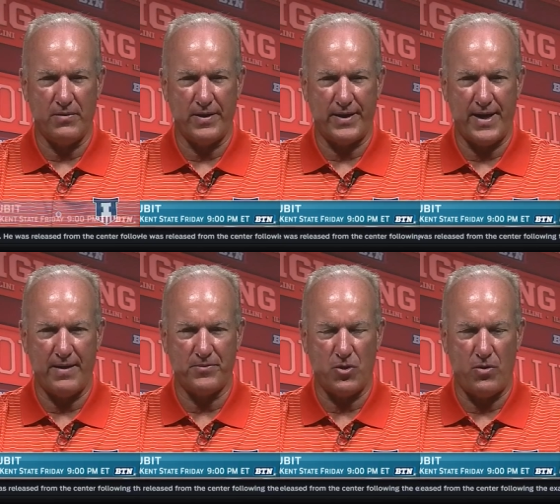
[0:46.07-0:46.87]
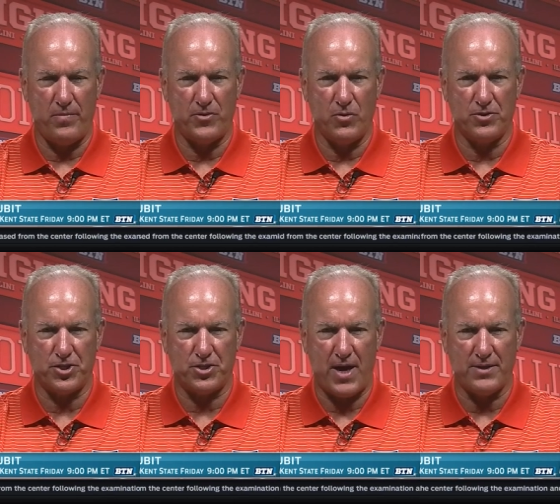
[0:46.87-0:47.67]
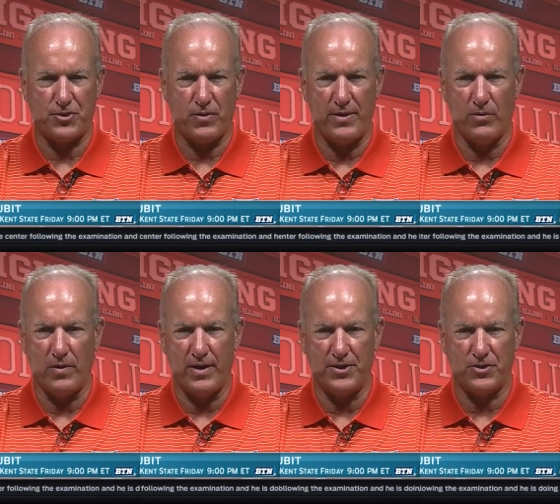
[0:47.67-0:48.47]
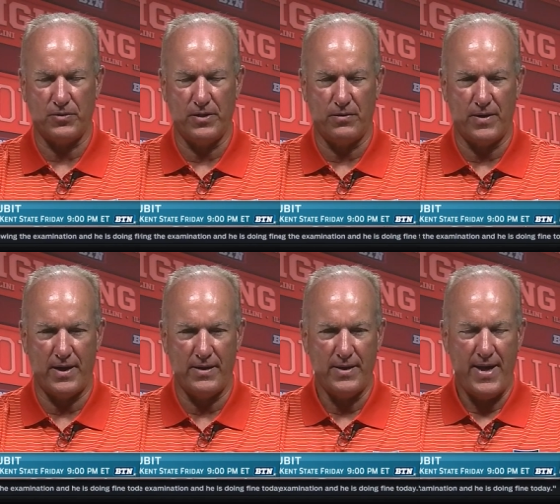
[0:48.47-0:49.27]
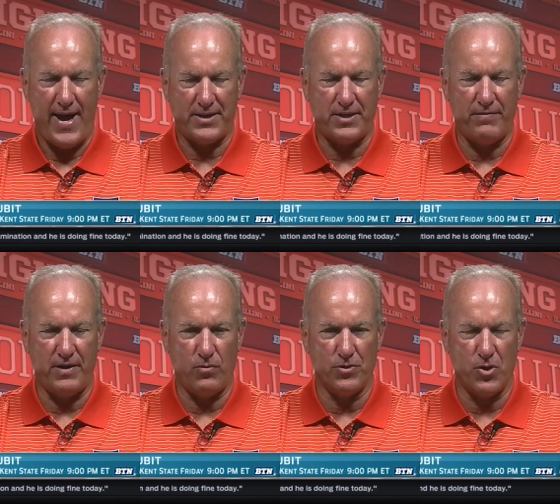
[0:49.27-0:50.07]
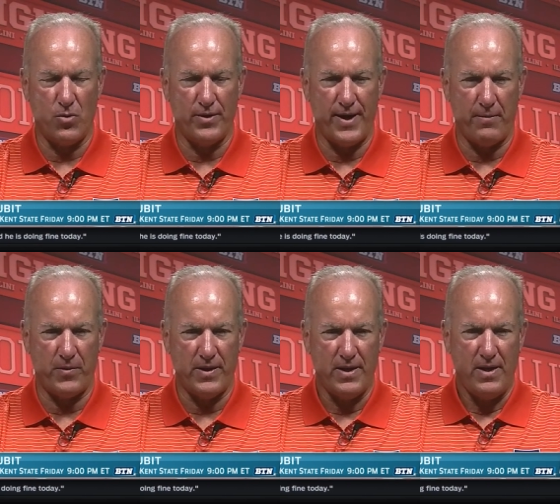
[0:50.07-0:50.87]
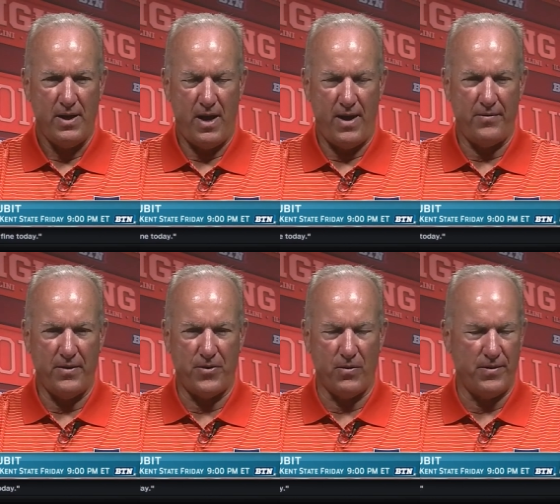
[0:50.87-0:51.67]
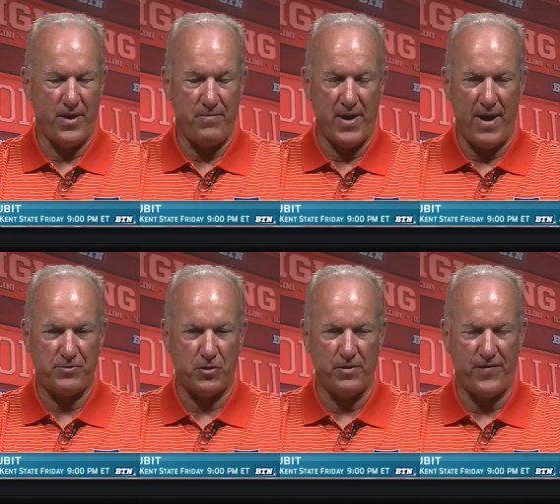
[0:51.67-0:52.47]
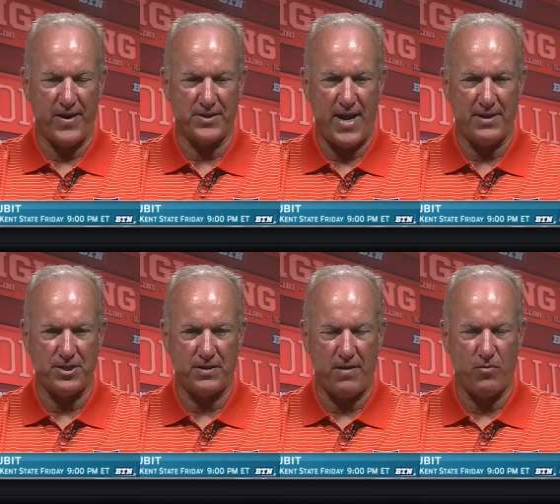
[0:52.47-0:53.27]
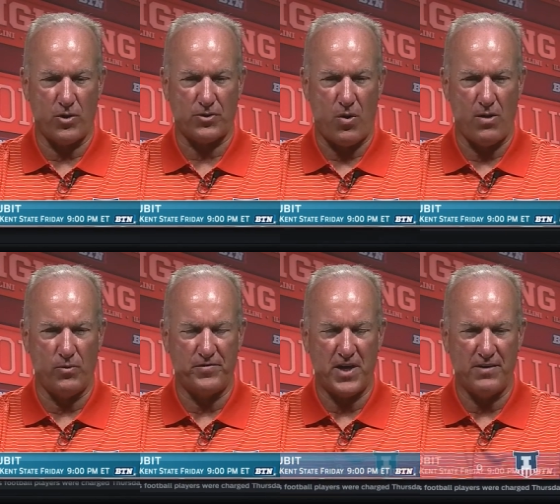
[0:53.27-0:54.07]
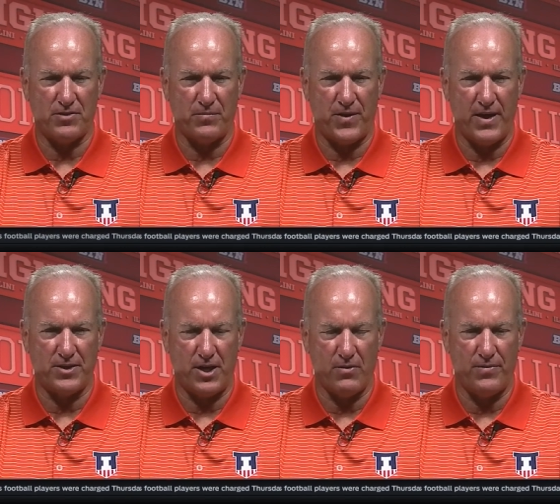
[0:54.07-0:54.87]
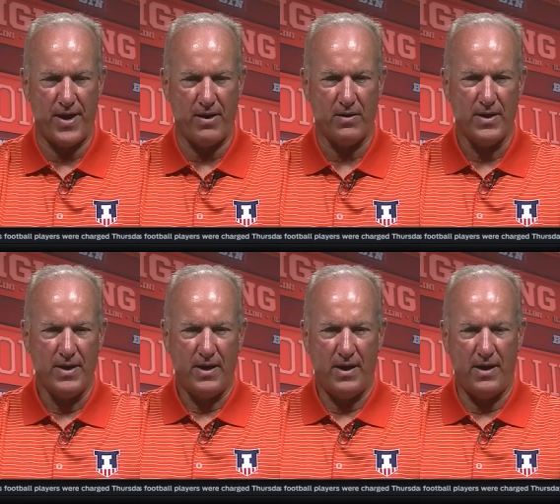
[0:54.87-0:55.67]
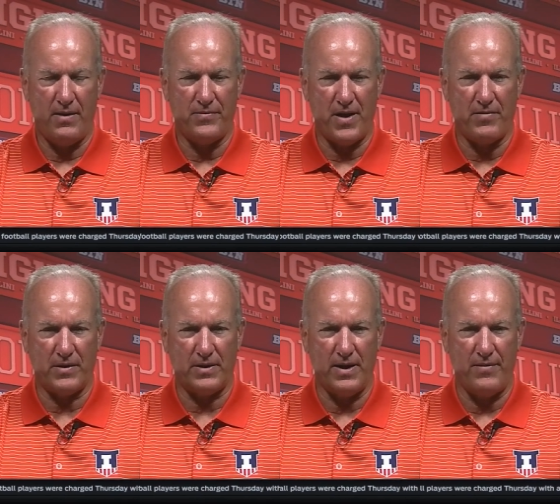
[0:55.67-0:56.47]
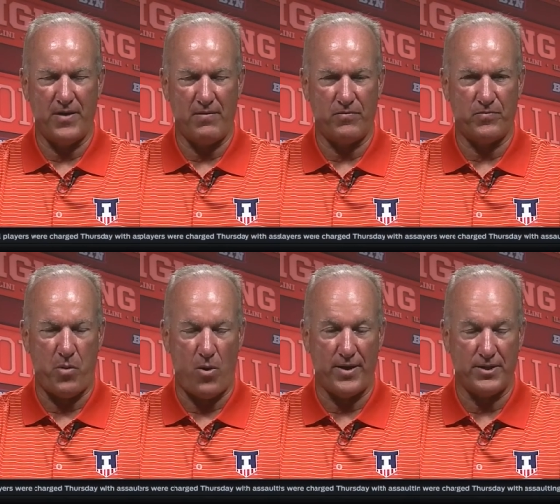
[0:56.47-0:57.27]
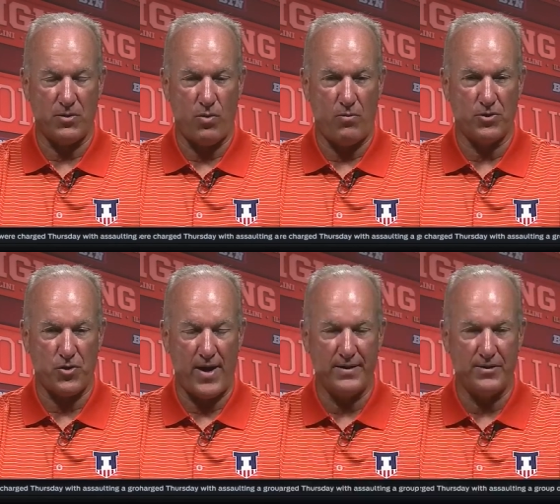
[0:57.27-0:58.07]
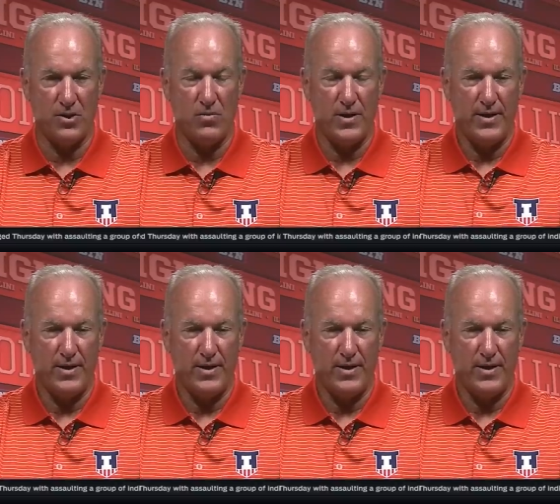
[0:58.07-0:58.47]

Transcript: know, again, I'm all I'm doing is just concentrating on each little uh, activity we're doing there. But uh, they've been absolutely fantastic. They've worked hard. We've changed some things here and there. Uh, they've uh, they've bought into what we're trying to do.